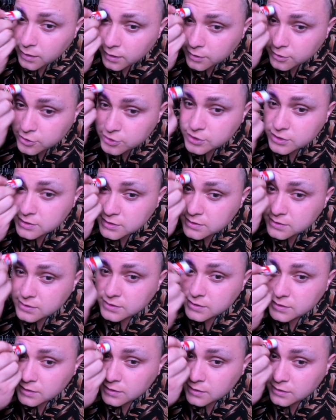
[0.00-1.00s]
and just
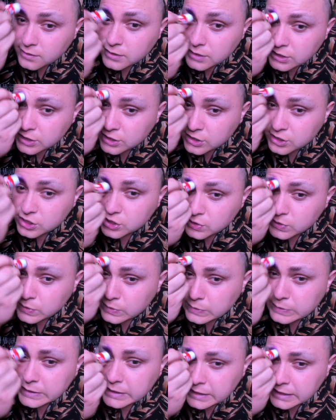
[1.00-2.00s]

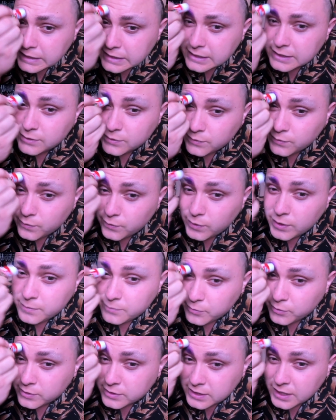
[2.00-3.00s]
do it one
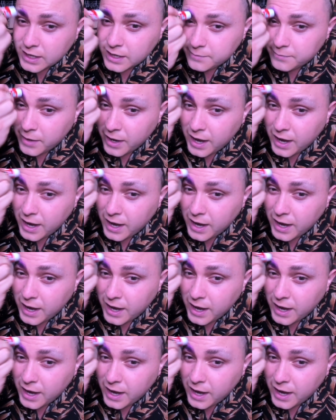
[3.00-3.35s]
more time.